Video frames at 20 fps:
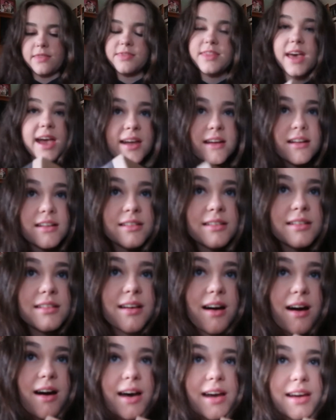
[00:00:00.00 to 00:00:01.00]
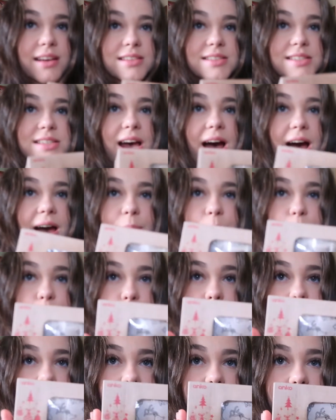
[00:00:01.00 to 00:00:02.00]
And then guys, I
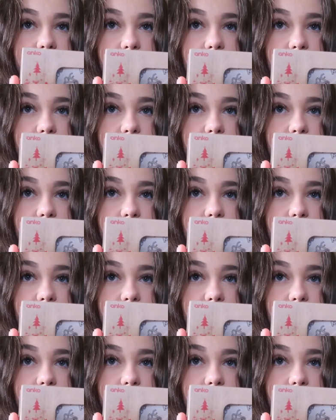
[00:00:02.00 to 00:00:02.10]
bought a